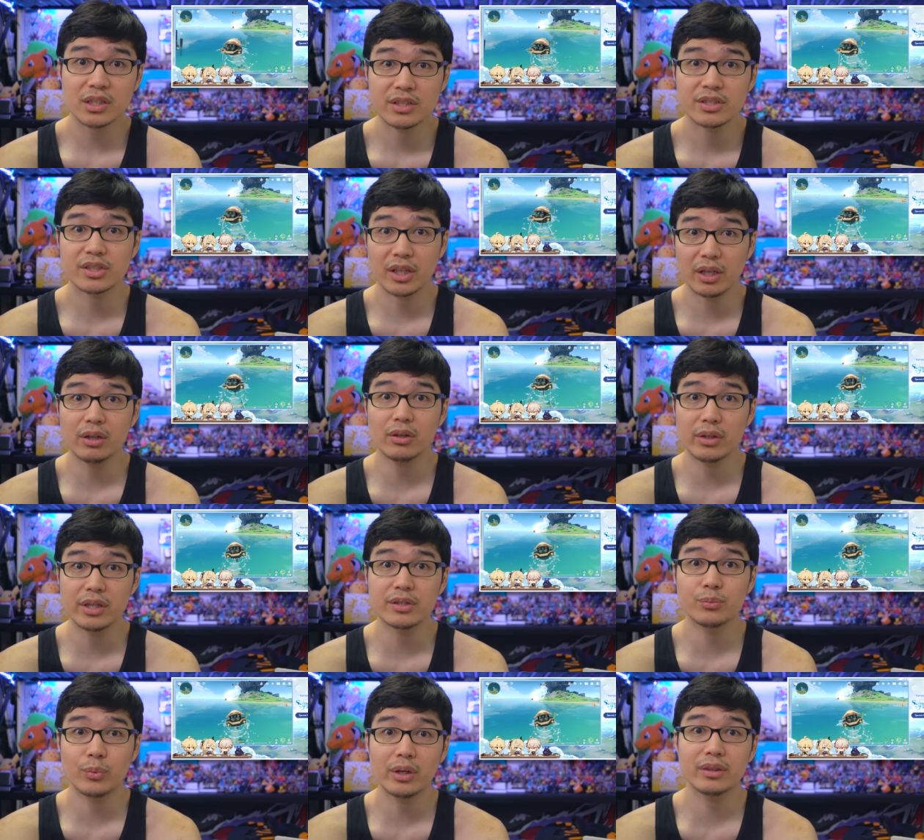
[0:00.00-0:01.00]
skill
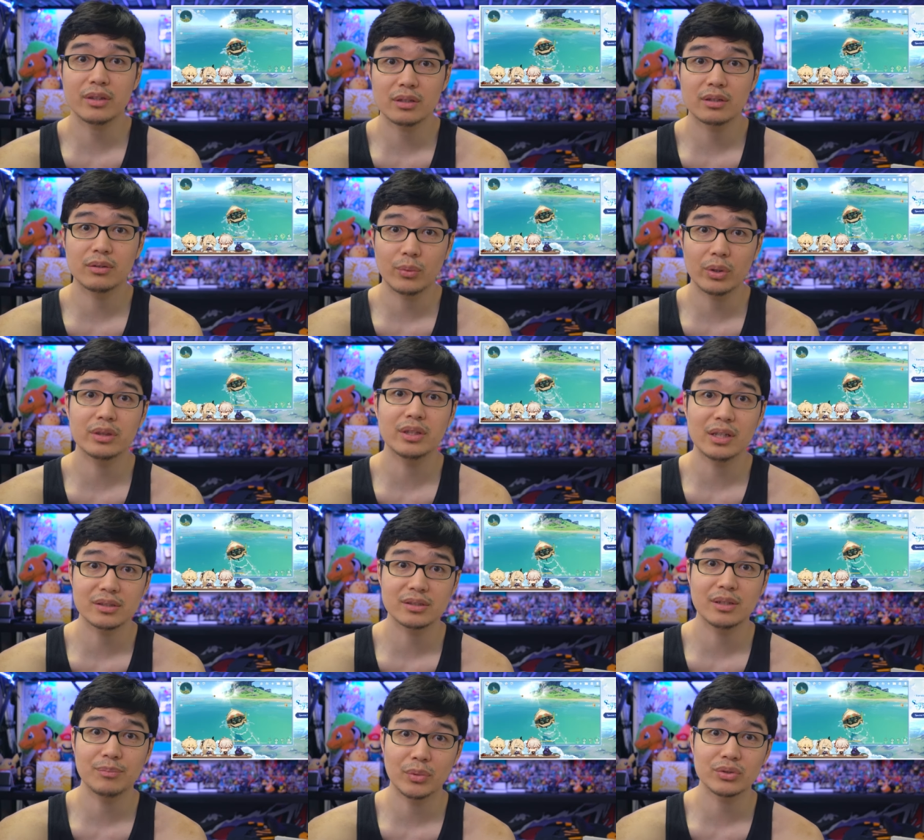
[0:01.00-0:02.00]
is what the, what
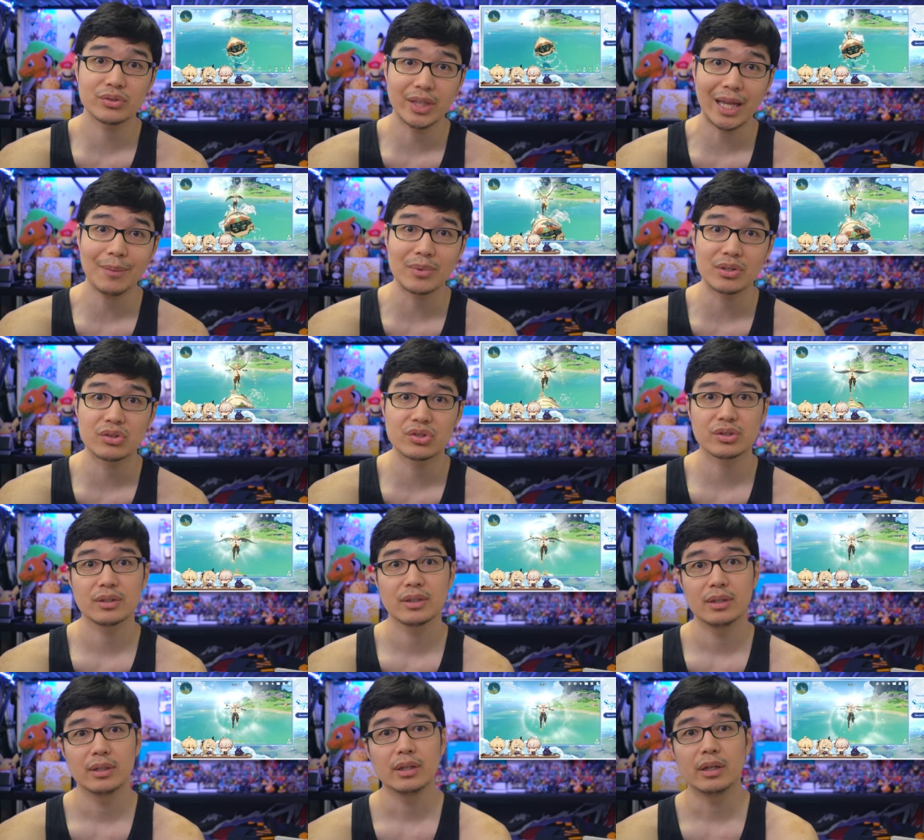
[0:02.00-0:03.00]
does the most damage
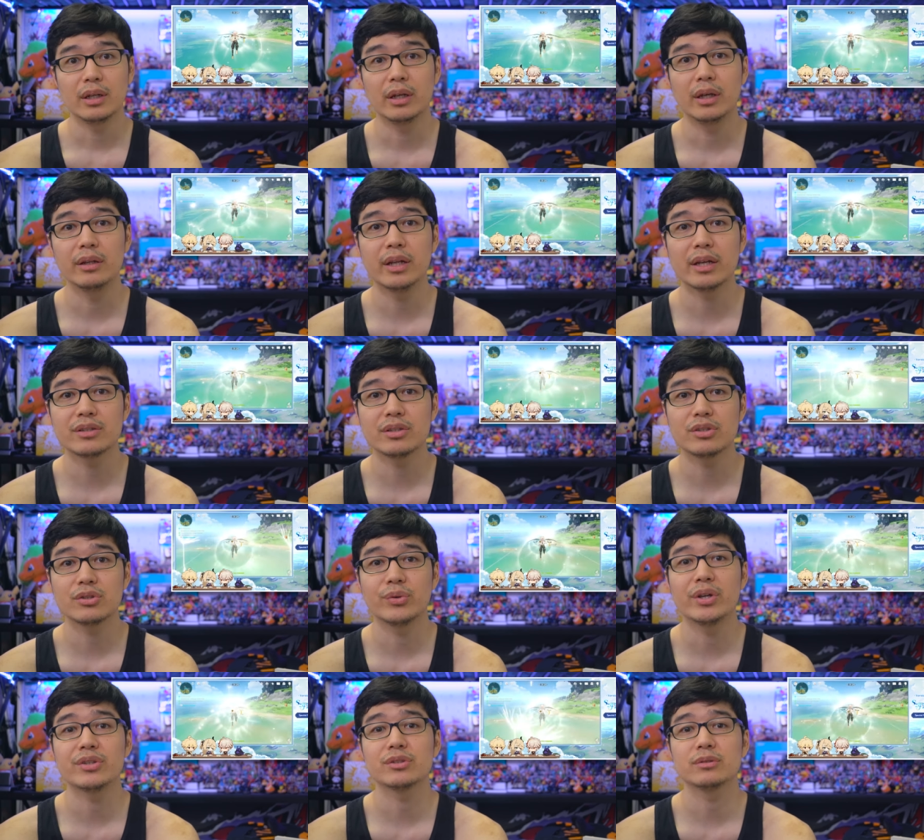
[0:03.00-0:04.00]
in that
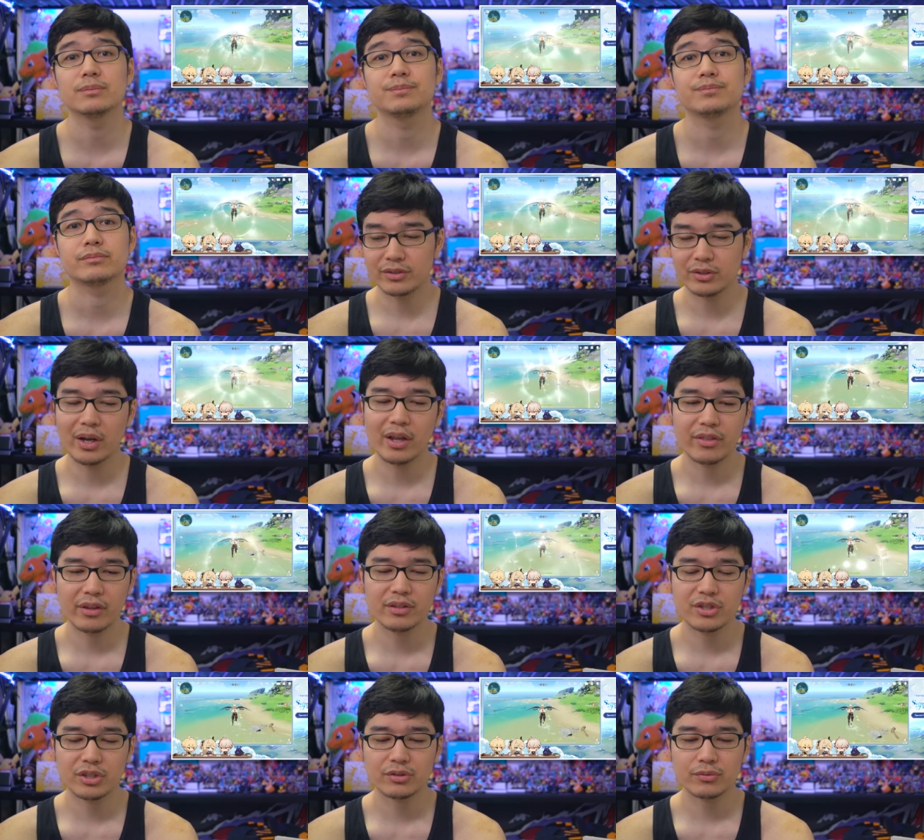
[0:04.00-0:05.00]
situation. So I
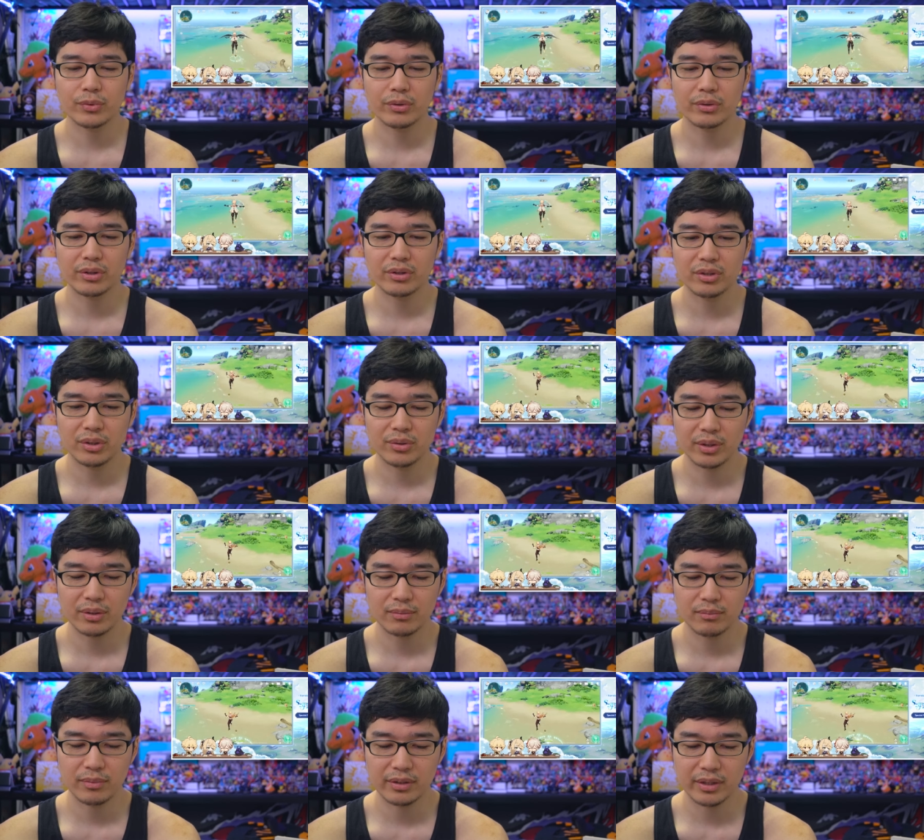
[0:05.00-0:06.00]
think she's a real good unit
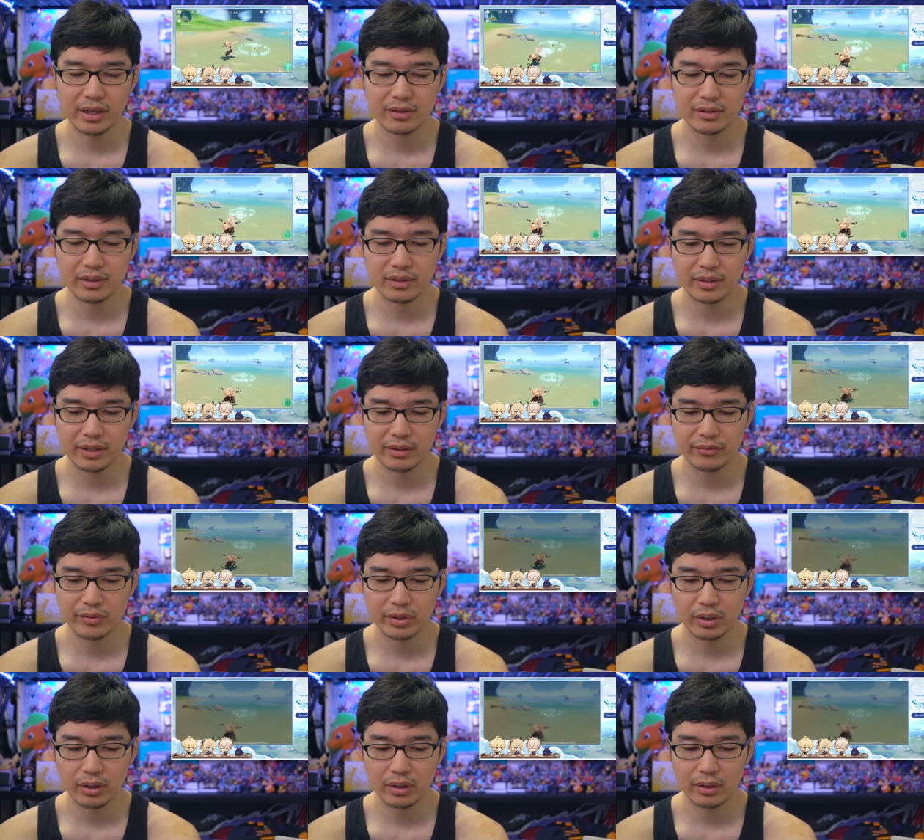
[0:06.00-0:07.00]
in that in that
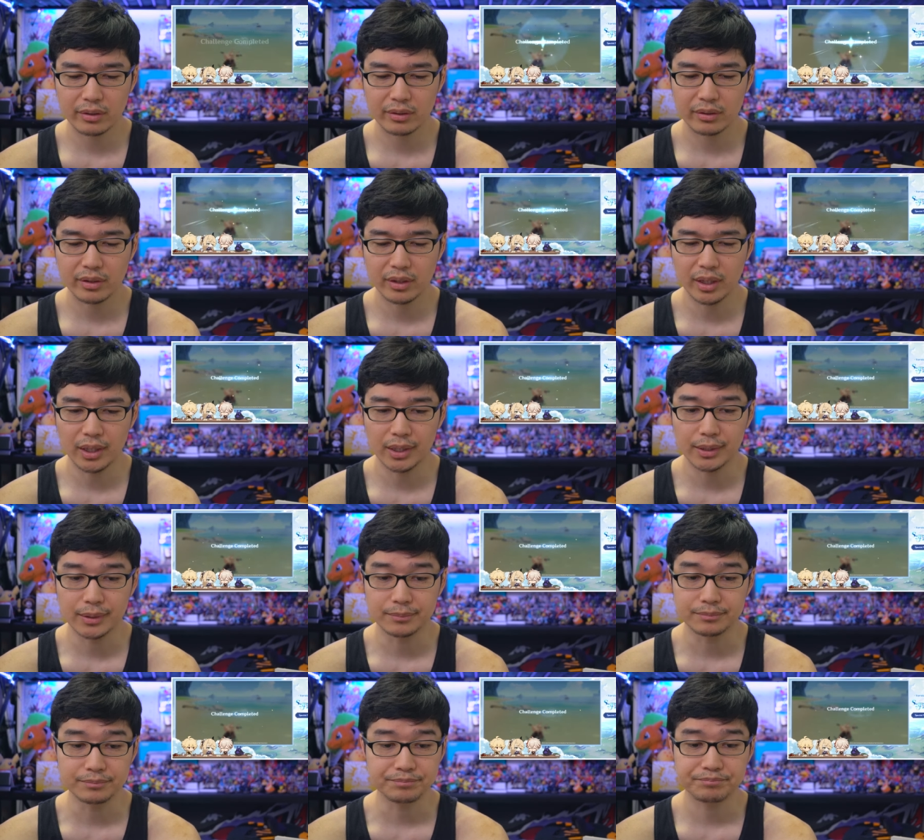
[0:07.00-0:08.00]
regard.
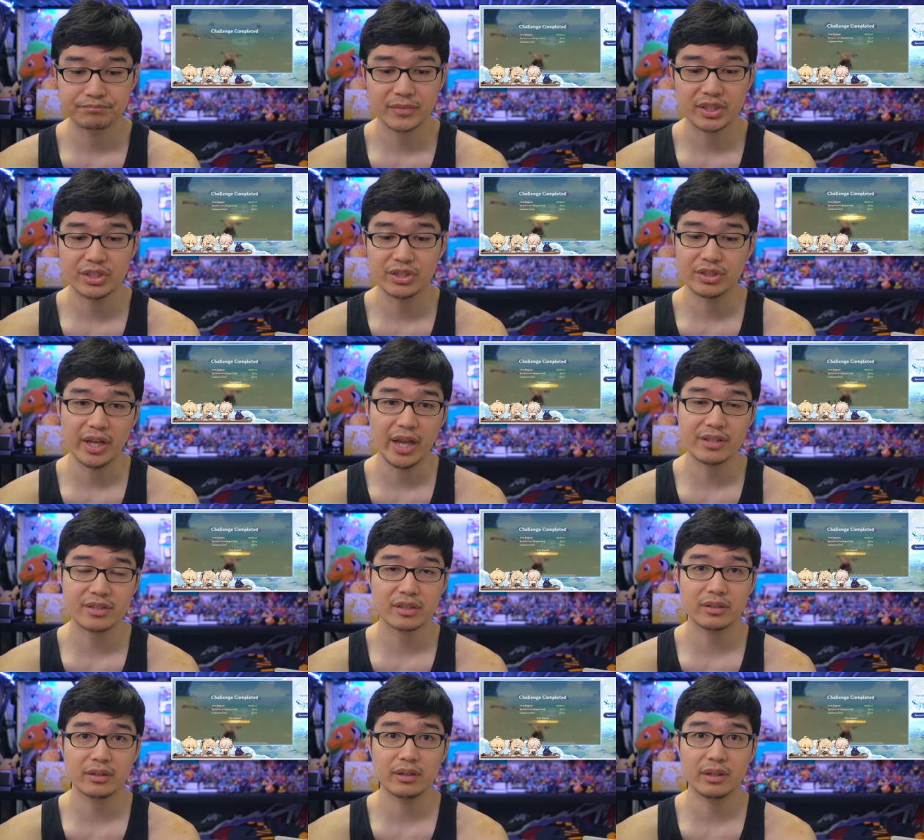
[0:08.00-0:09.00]
Um, she's a
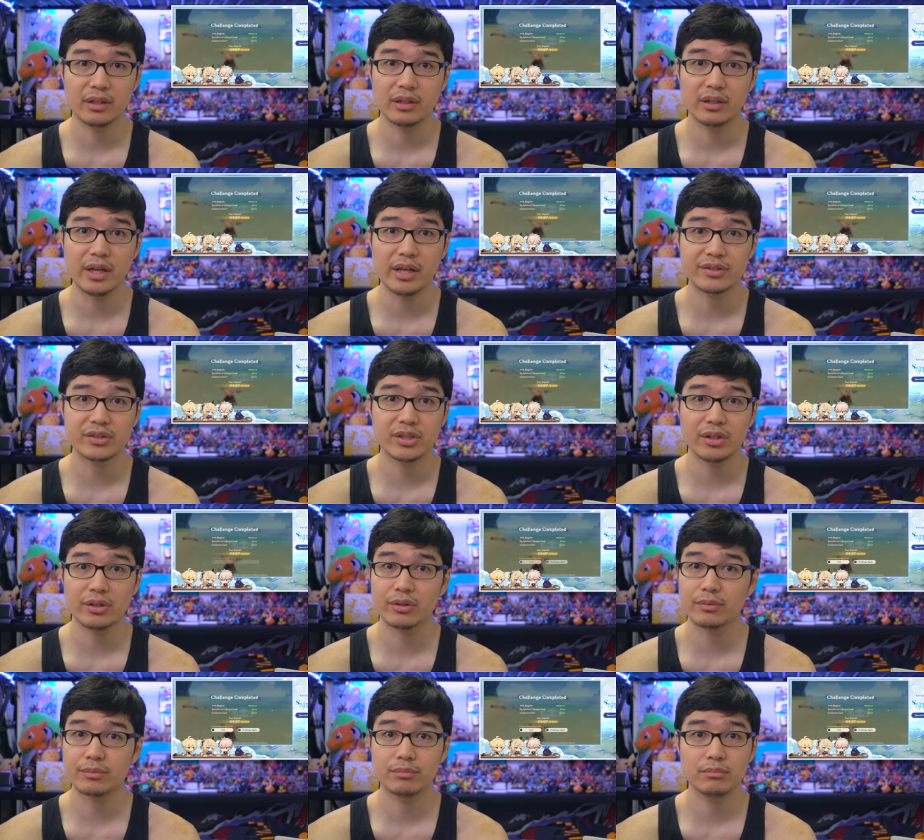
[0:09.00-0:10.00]
S uh, S
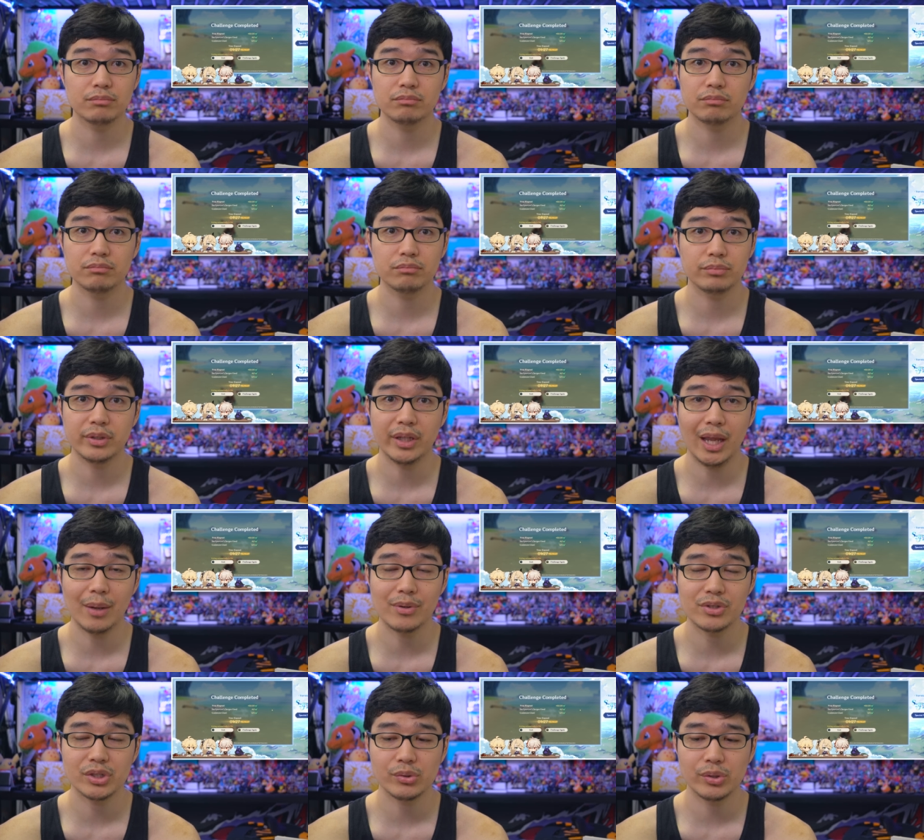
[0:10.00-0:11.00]
tier
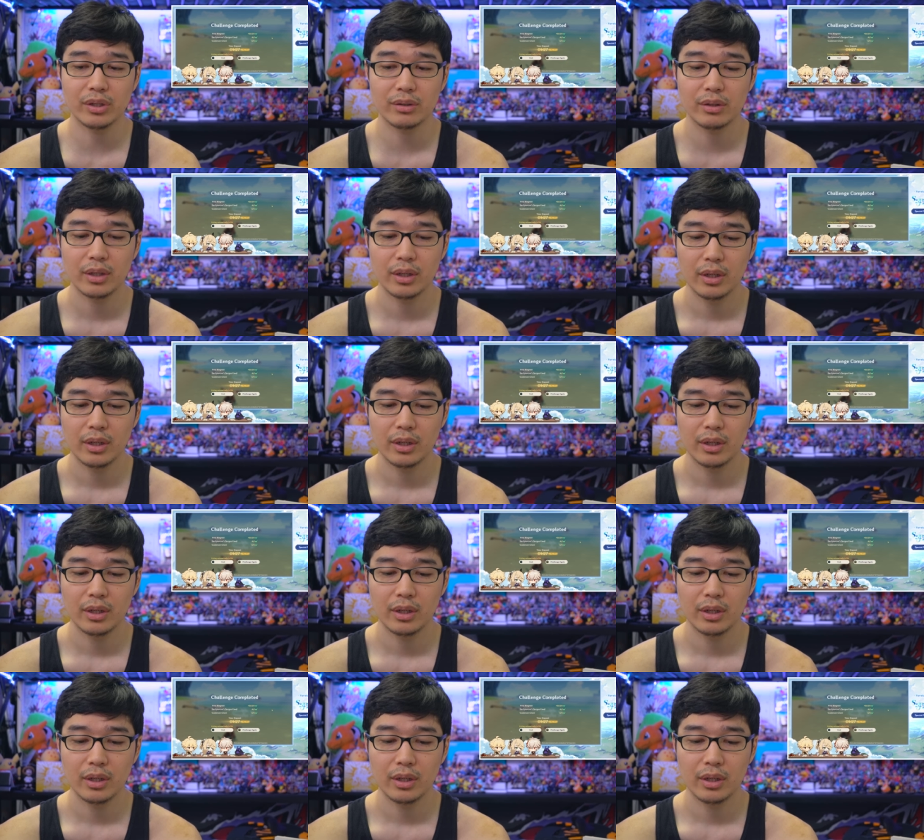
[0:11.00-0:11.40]
damage unit,